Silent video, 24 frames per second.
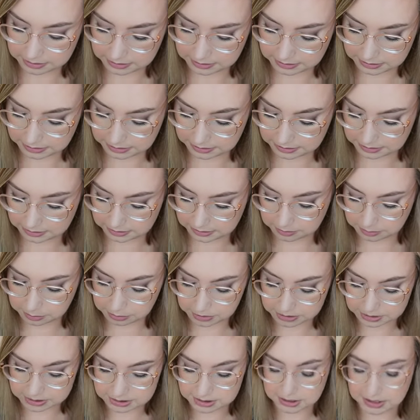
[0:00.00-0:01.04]
the
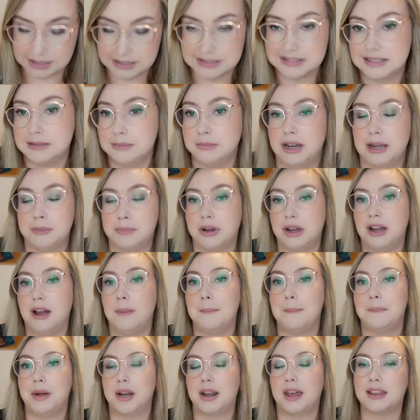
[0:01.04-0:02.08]
Precisely My
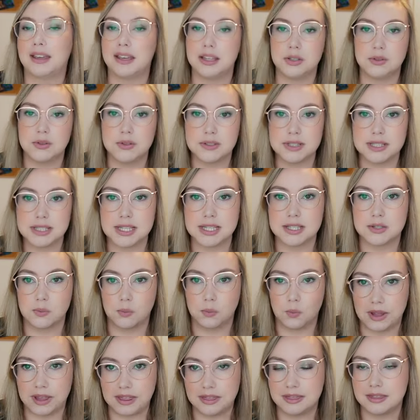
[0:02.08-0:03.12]
Brow, but I can use this
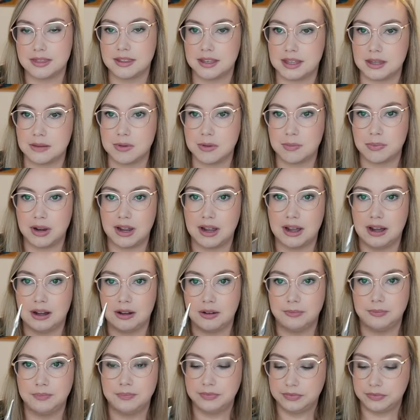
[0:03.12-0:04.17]
with the Gimme Brow,